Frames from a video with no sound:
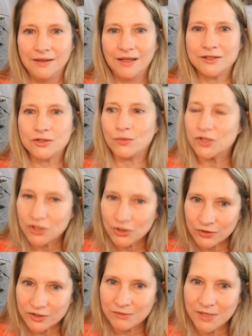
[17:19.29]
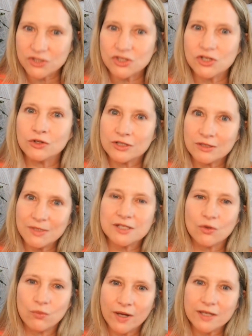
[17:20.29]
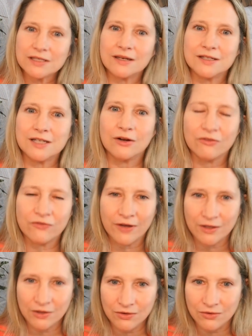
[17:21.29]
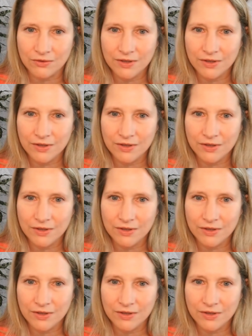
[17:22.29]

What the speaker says: And so when she looked at me and said, "What is going to terrify you?"